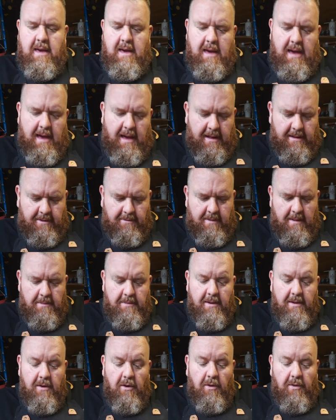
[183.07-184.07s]
And
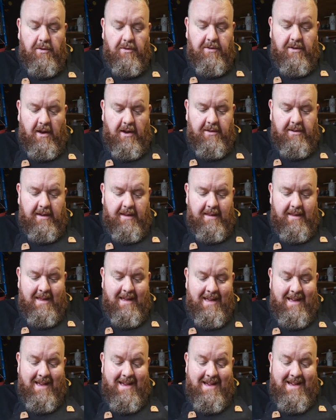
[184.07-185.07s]
remember, always cutting
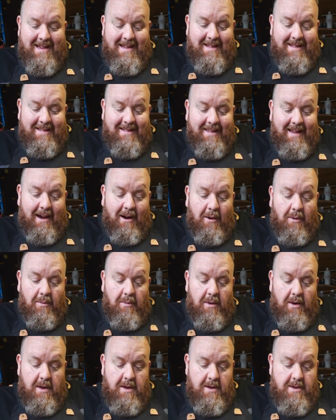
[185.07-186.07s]

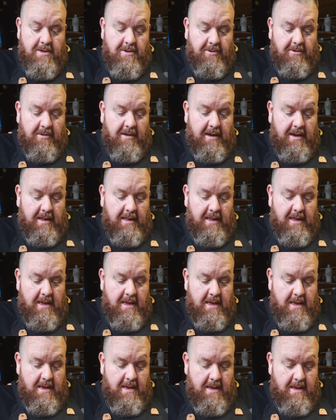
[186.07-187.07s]
down the grain.
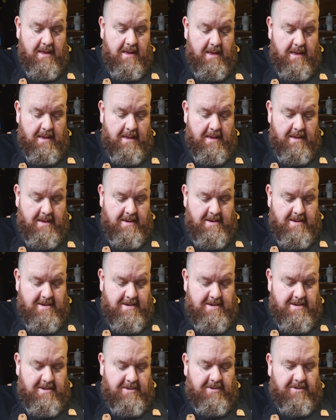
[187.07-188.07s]

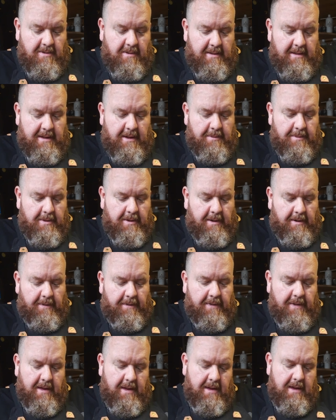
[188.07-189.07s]
So a little bit
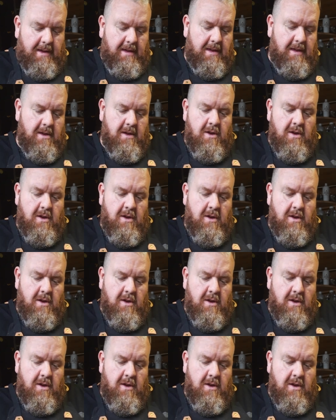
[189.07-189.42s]
off there.